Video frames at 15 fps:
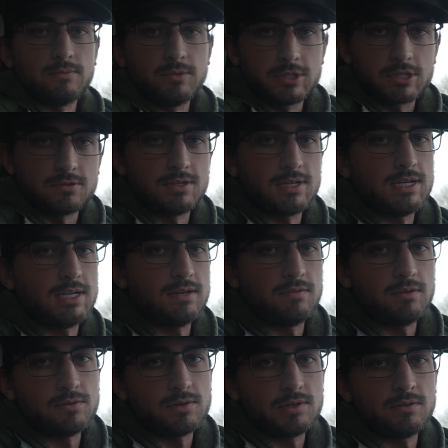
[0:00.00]
What's going on,
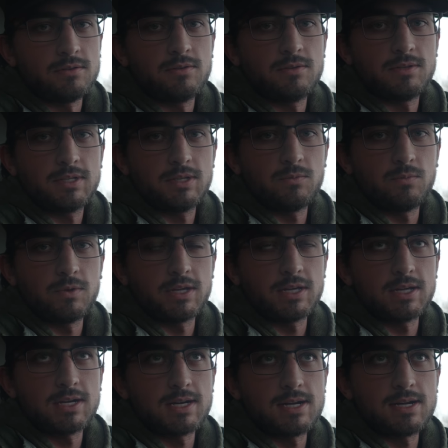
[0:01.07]
everyone?
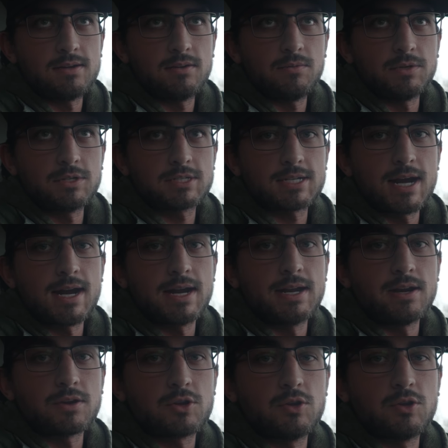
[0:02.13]
We uh, we just got here.